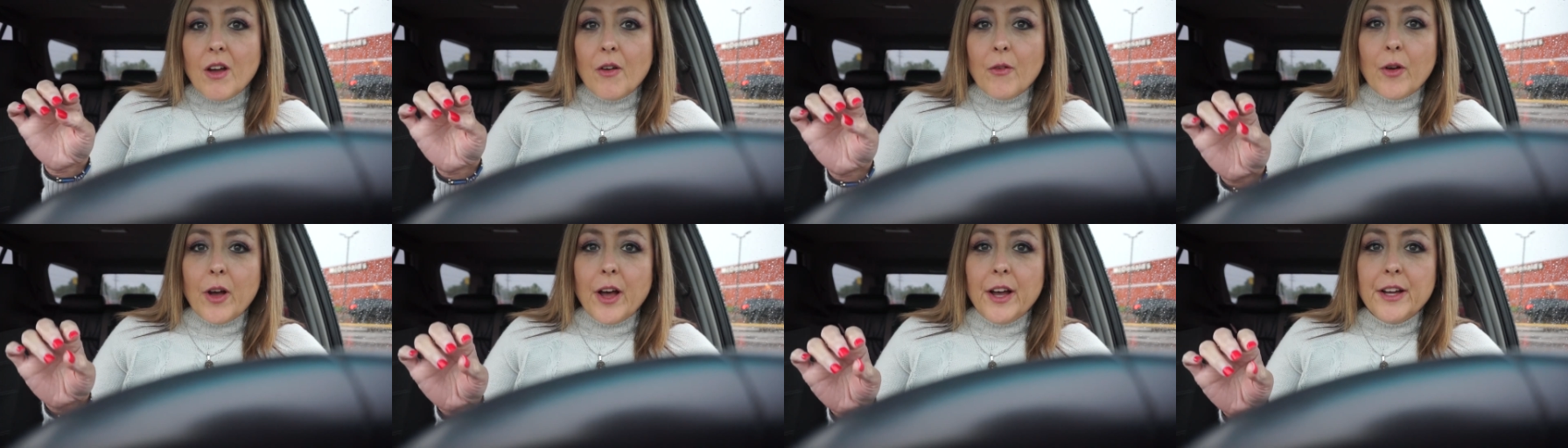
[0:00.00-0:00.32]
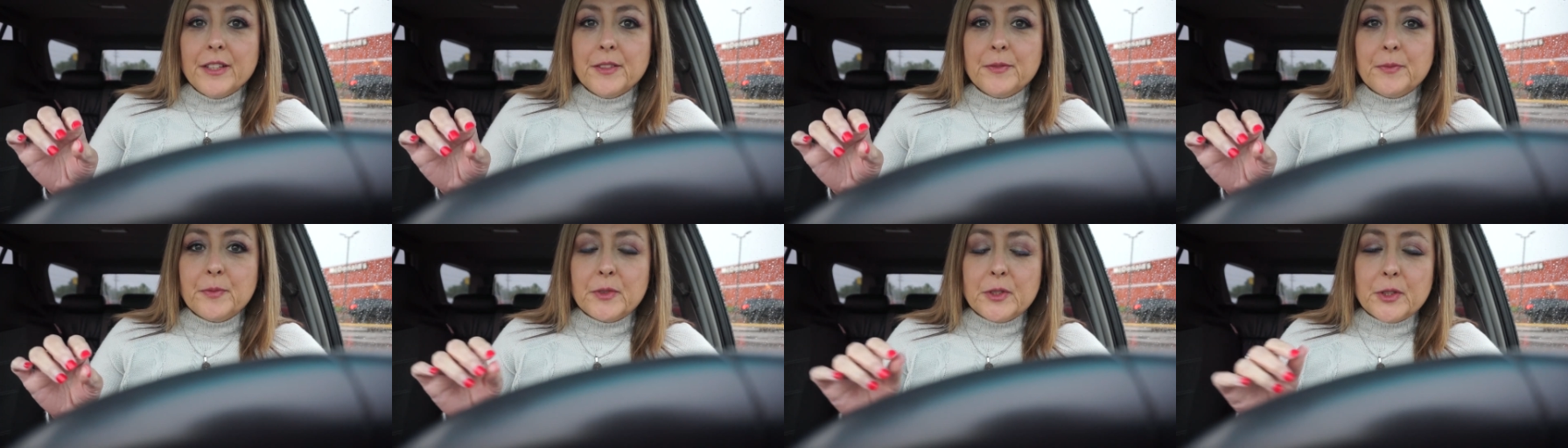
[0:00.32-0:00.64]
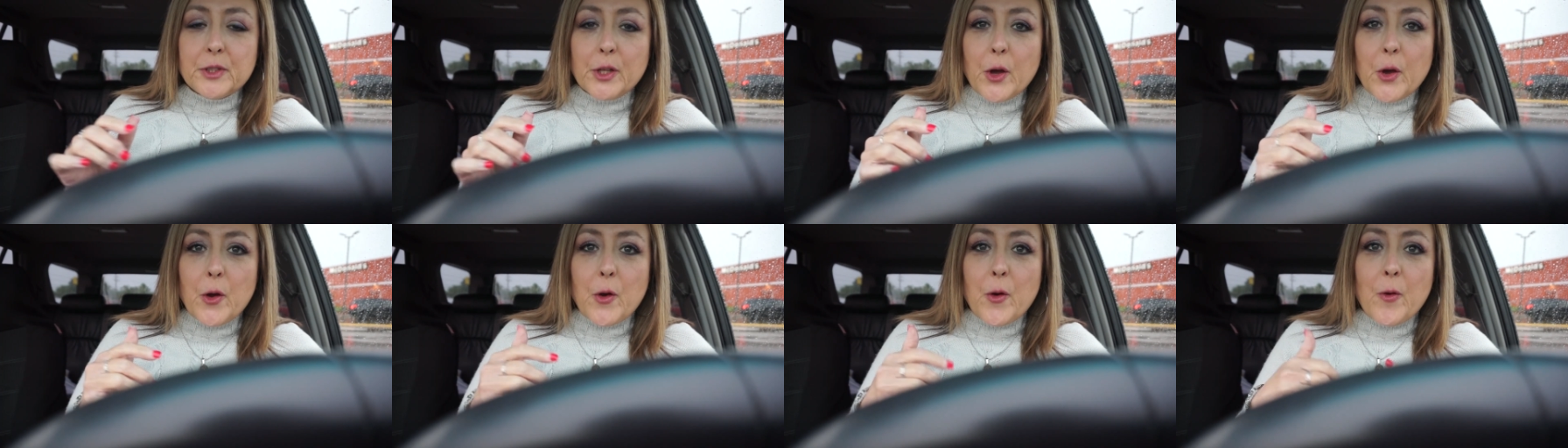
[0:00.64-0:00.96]
okay
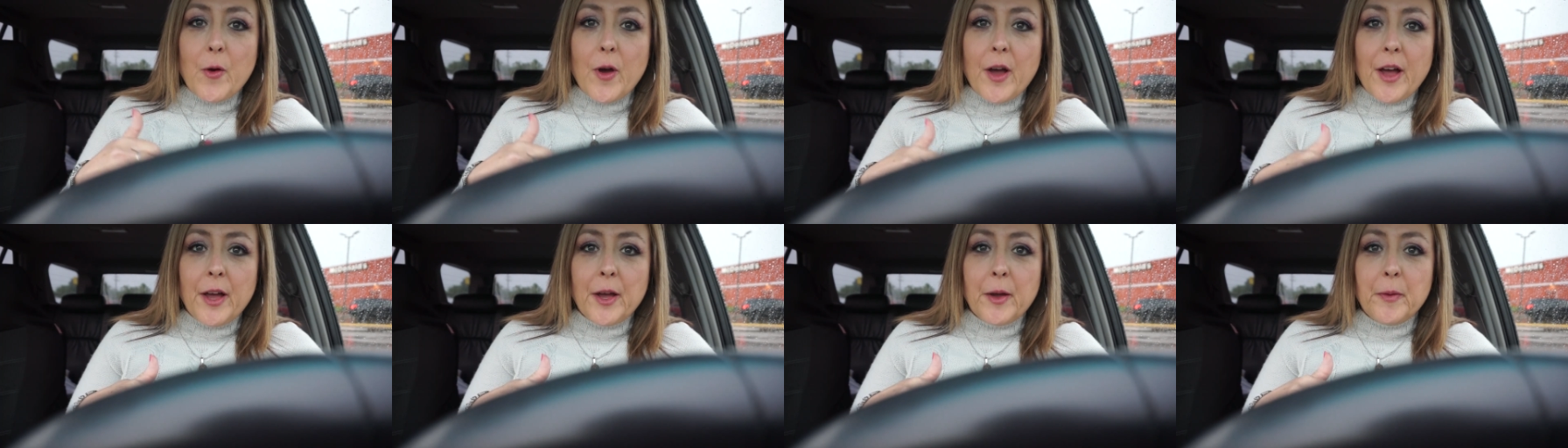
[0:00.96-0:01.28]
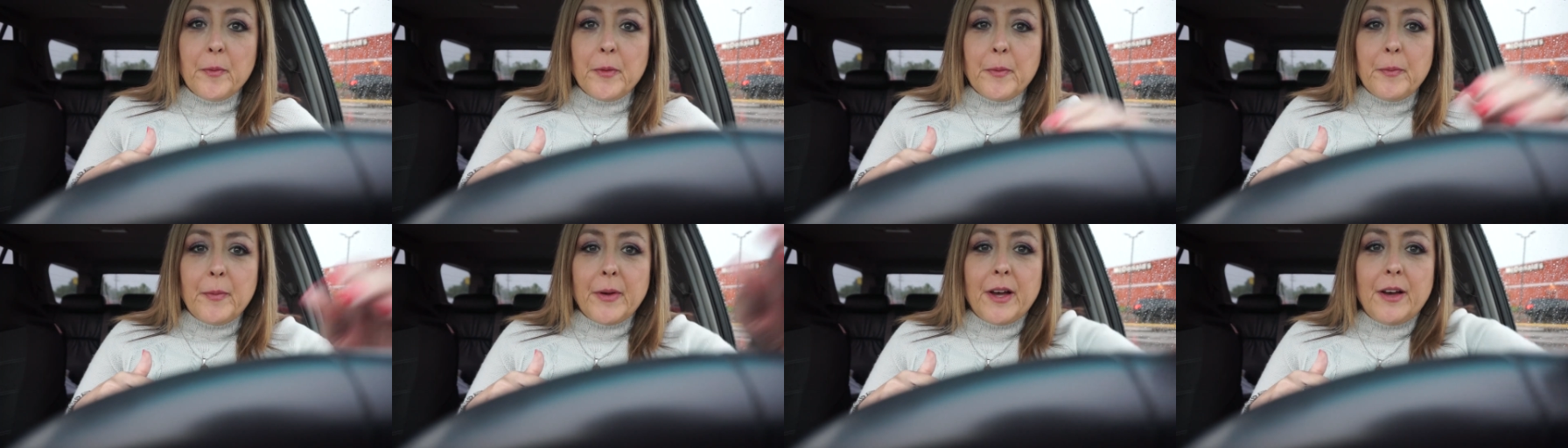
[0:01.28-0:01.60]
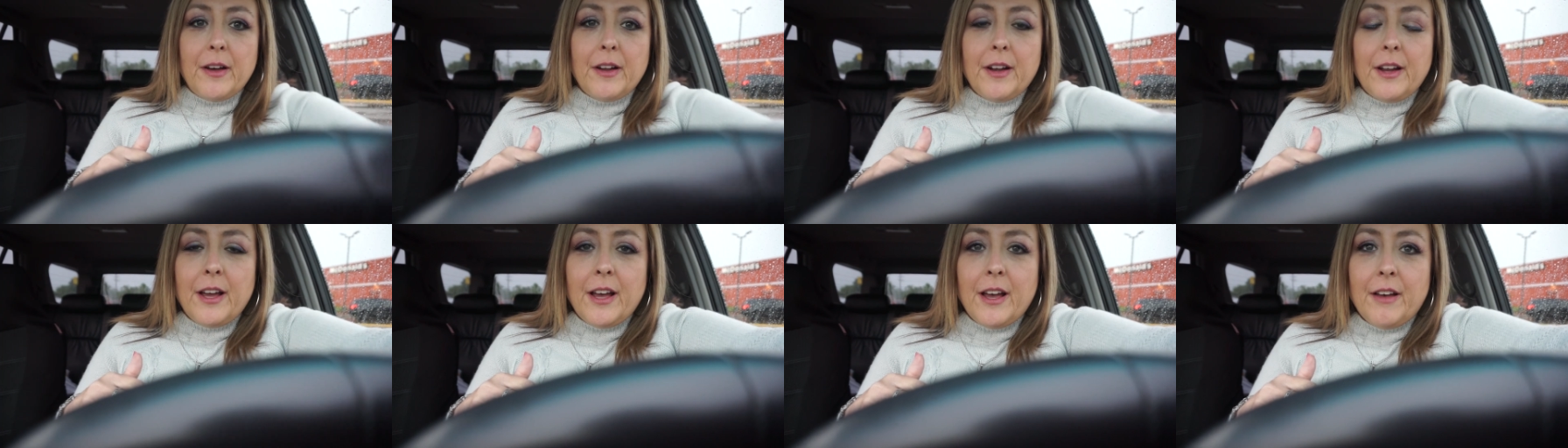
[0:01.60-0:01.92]
so I'm
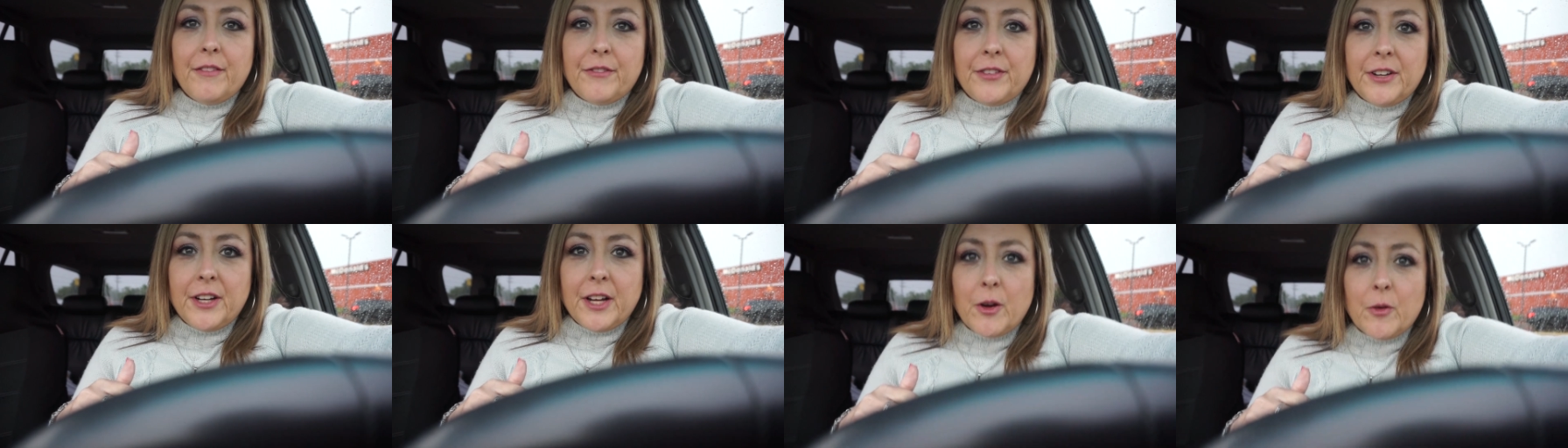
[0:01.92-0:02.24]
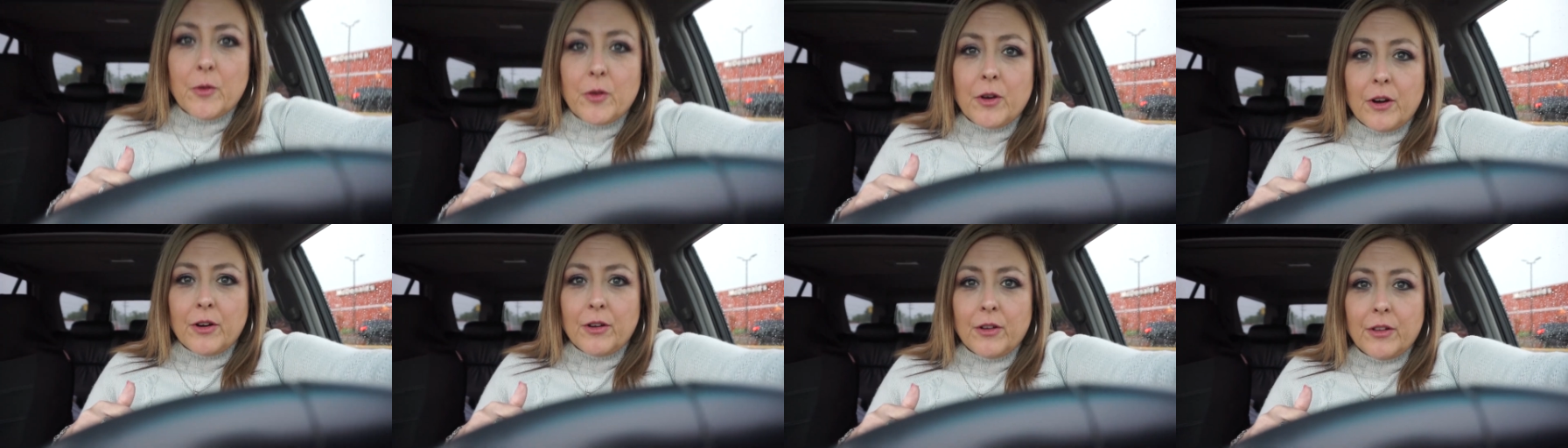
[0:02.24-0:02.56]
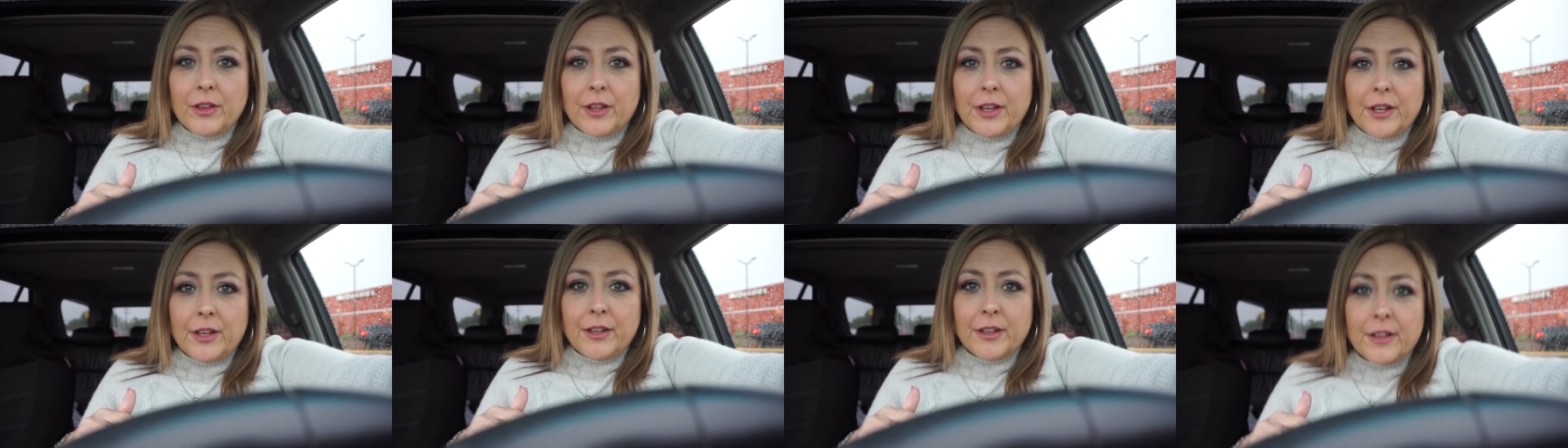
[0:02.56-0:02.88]
about half an hour
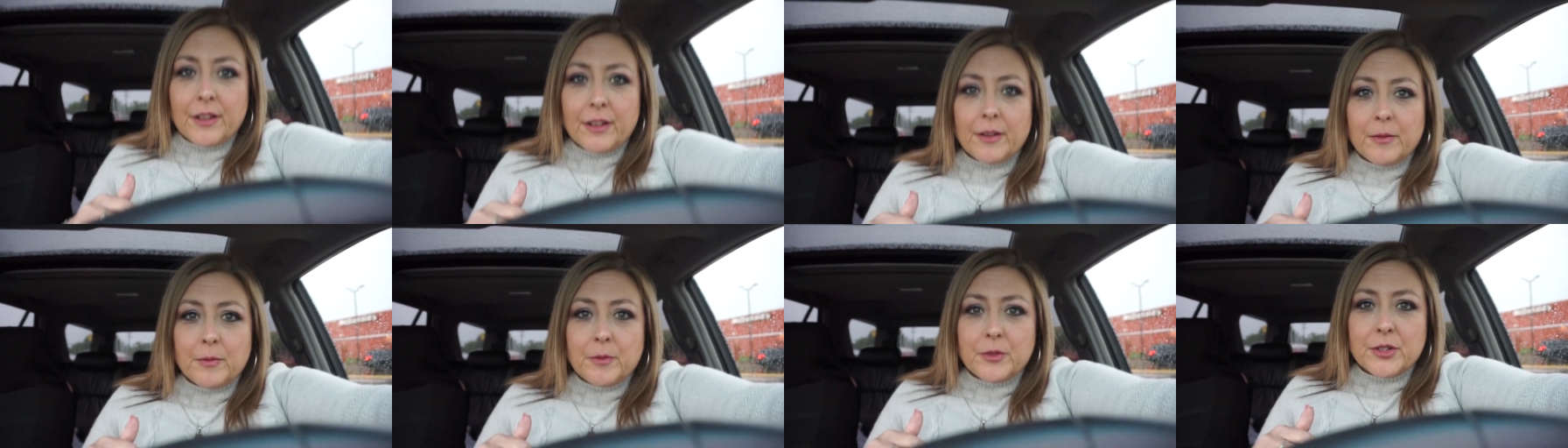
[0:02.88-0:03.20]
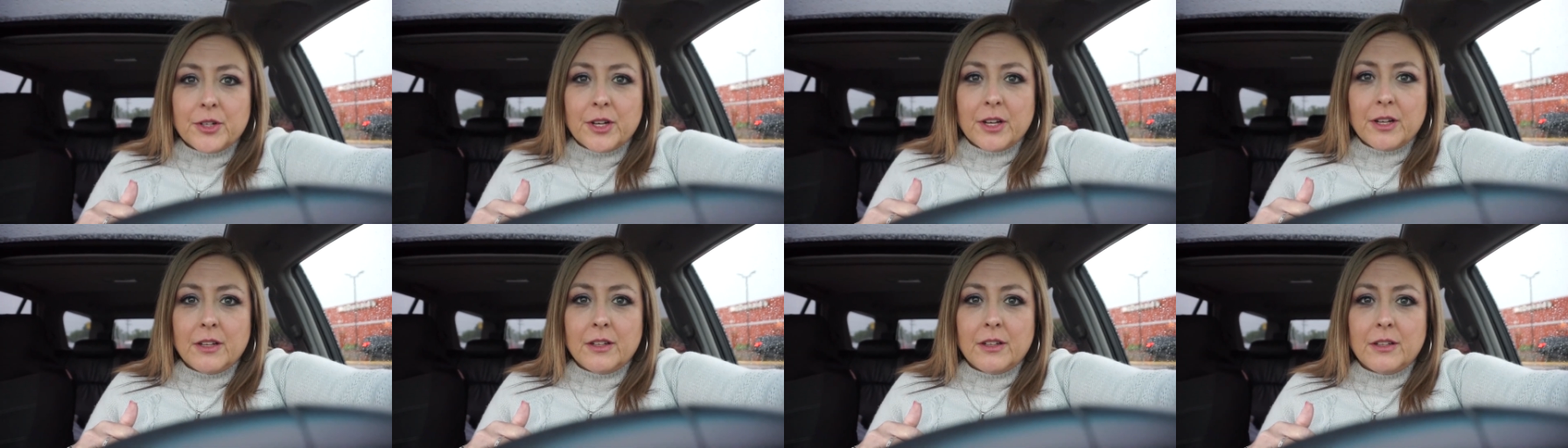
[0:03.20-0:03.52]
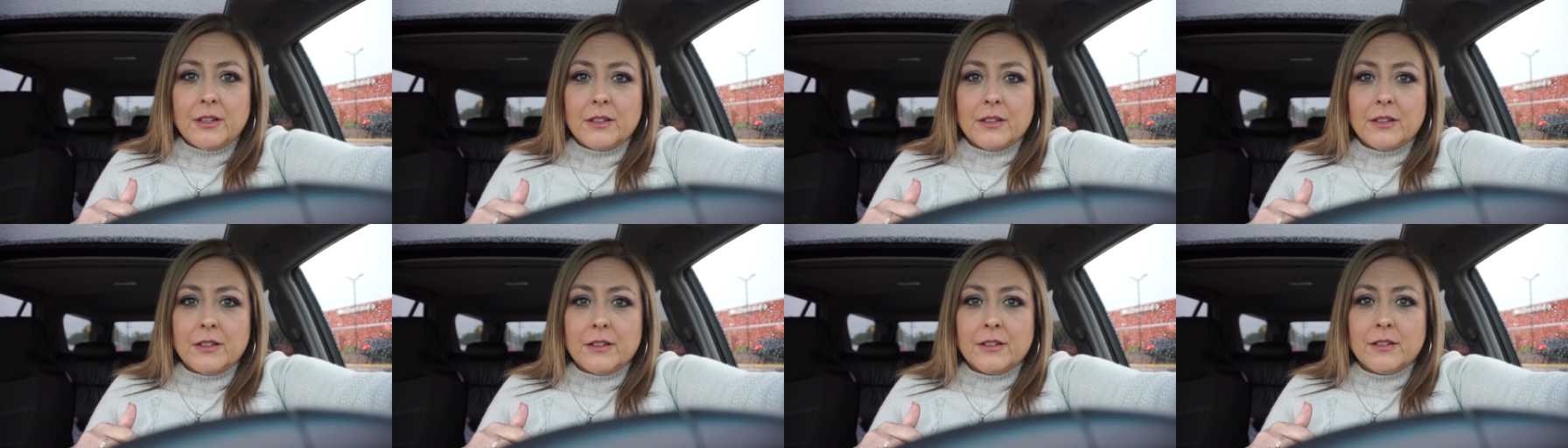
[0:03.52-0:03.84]
early I'm trying
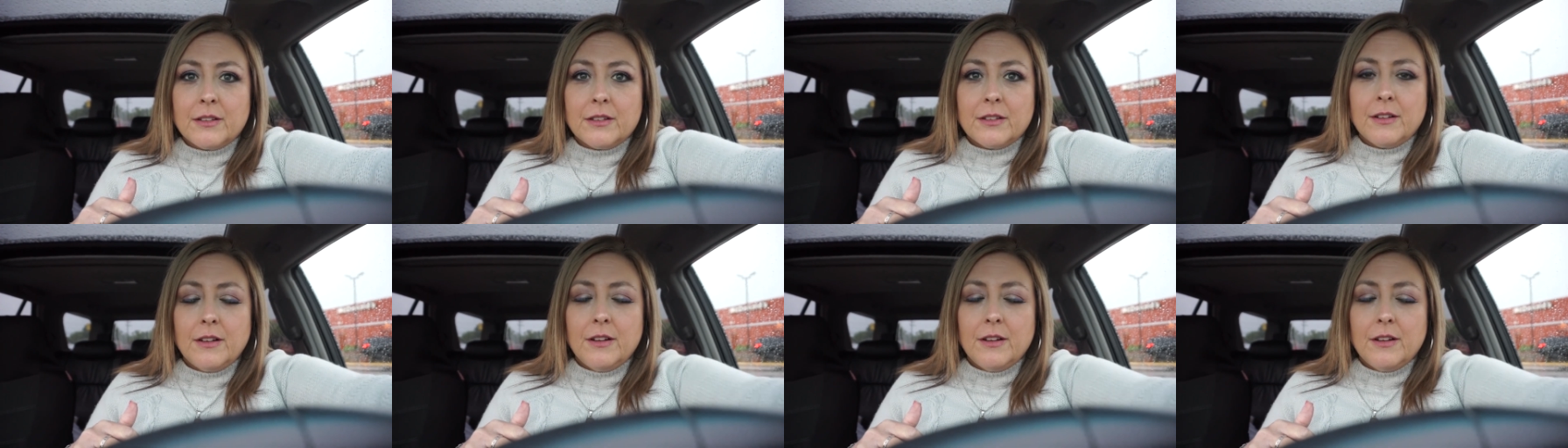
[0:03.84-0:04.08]
to